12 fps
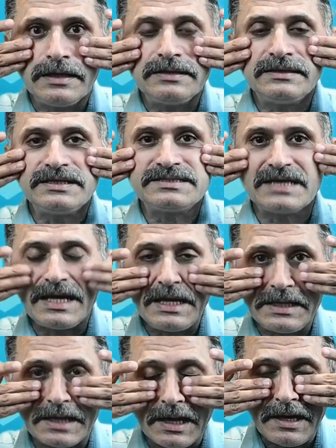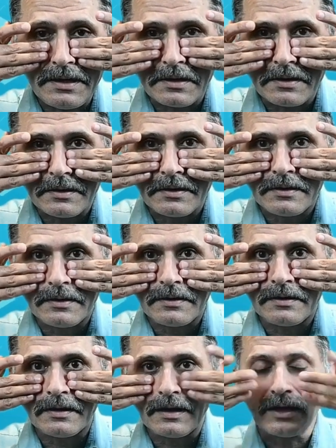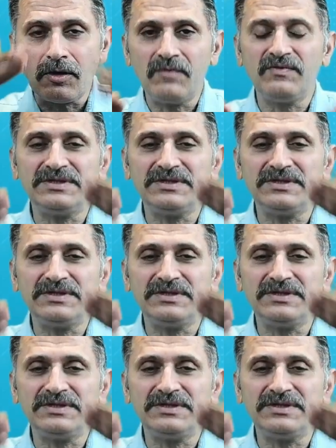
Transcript: in this area along